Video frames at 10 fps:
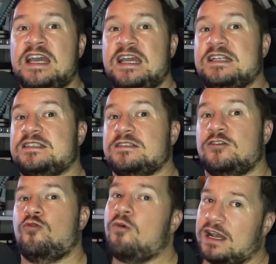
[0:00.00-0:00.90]
It's
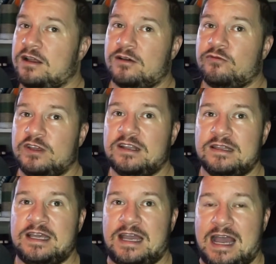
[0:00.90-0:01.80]
quite a
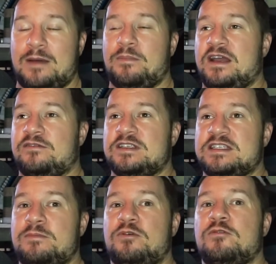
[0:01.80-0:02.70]
fiddly app, I have to
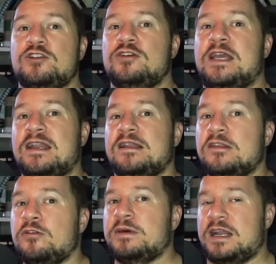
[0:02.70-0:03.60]
say, but once you get a
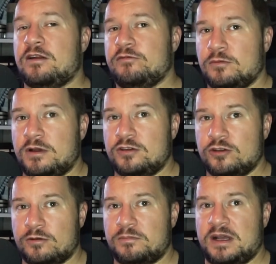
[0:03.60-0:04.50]
little bit out of your under
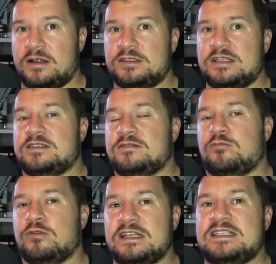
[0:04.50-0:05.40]
your belt, it's
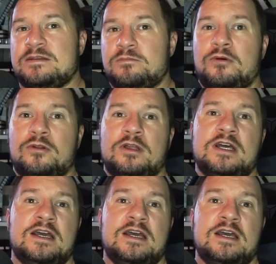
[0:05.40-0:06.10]
pretty simple.